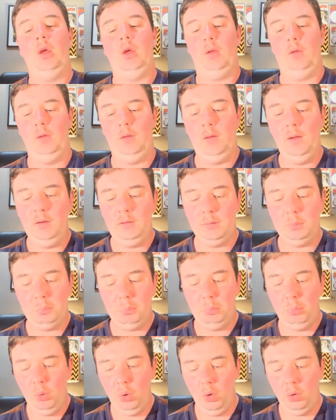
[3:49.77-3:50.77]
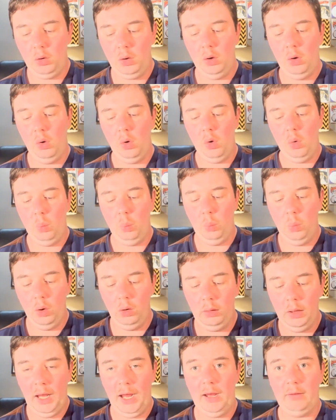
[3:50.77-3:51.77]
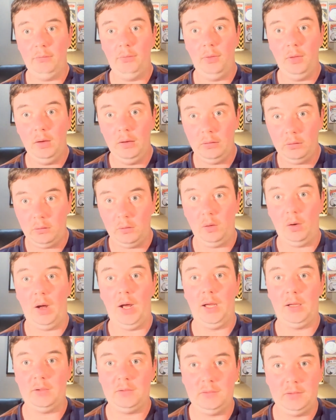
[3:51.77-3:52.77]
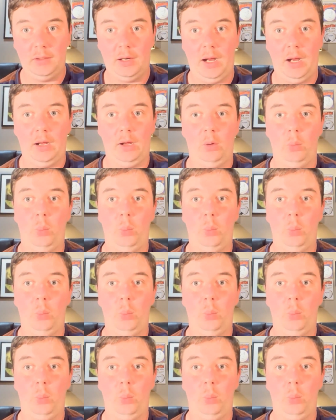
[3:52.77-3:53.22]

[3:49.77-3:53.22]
This book will have the entire saga,